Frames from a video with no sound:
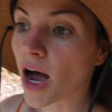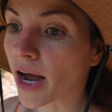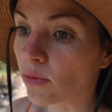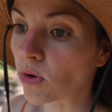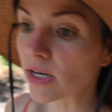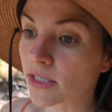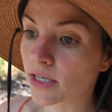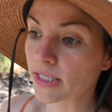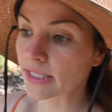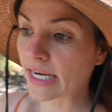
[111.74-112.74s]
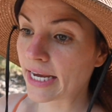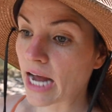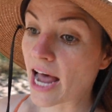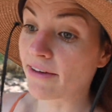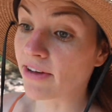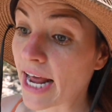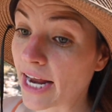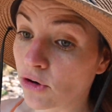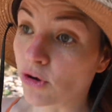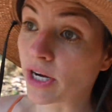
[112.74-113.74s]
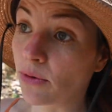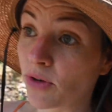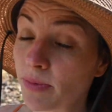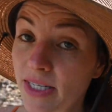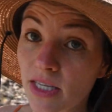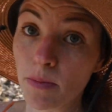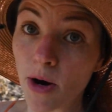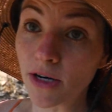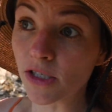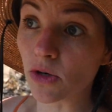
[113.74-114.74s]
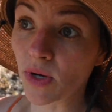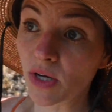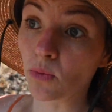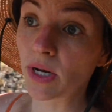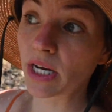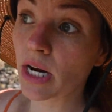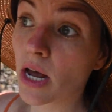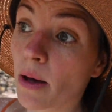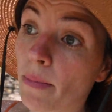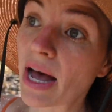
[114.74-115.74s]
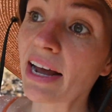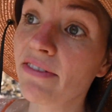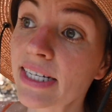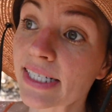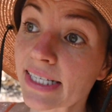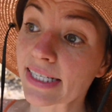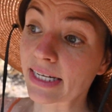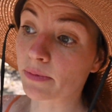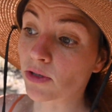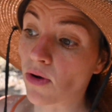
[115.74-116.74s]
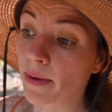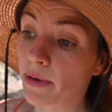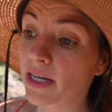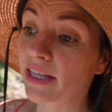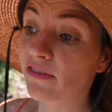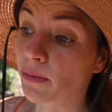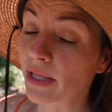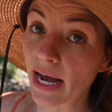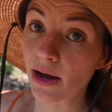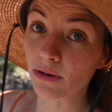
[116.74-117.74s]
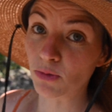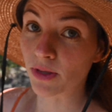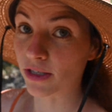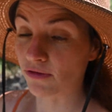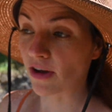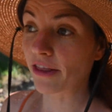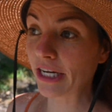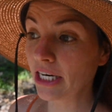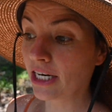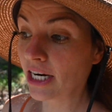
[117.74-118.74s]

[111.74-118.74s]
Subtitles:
I was going to take Ivan and Cricket with me to the barn so we could weed, but Ivan is asleep, so I'm going to leave him in the house with his father,